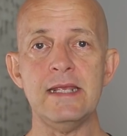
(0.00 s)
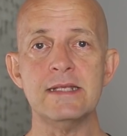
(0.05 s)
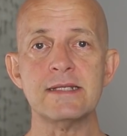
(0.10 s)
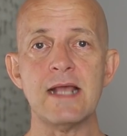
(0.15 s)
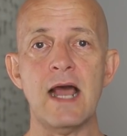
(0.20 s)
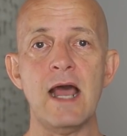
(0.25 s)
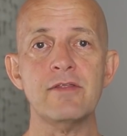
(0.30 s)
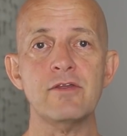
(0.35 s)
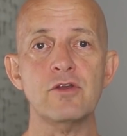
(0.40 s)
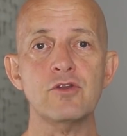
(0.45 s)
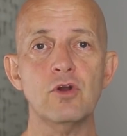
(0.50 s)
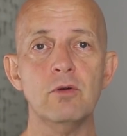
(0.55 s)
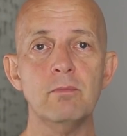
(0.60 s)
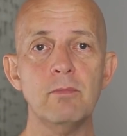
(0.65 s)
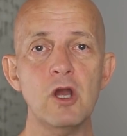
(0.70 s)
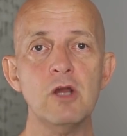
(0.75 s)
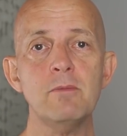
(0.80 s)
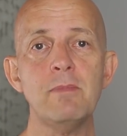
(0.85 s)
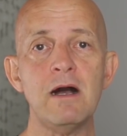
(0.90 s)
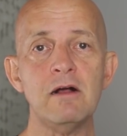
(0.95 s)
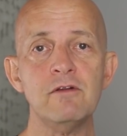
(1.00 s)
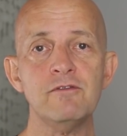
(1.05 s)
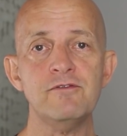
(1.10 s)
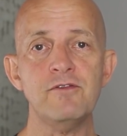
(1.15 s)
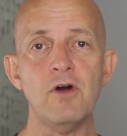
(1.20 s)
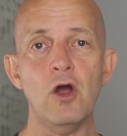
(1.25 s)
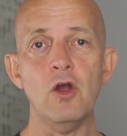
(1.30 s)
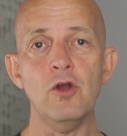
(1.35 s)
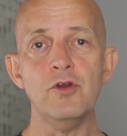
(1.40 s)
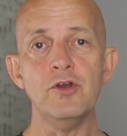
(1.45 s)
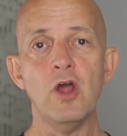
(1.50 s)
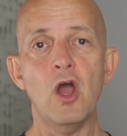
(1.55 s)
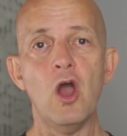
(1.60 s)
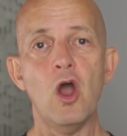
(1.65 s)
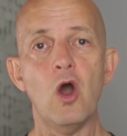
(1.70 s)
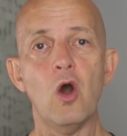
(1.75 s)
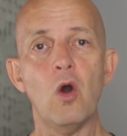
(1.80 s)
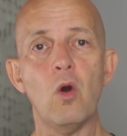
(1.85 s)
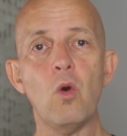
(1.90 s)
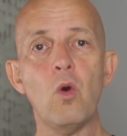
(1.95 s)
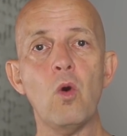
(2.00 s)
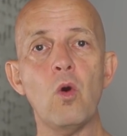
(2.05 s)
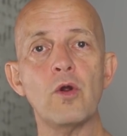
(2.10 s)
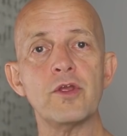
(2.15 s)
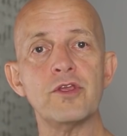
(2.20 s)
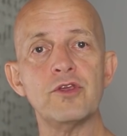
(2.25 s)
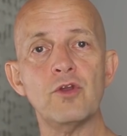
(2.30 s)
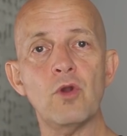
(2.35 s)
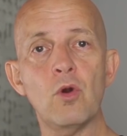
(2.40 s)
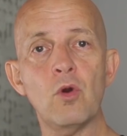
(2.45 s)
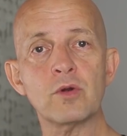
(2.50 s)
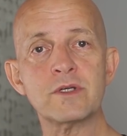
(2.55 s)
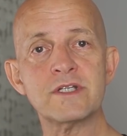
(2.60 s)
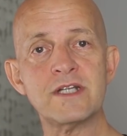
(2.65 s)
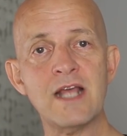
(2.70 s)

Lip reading: is either your mobile phone or your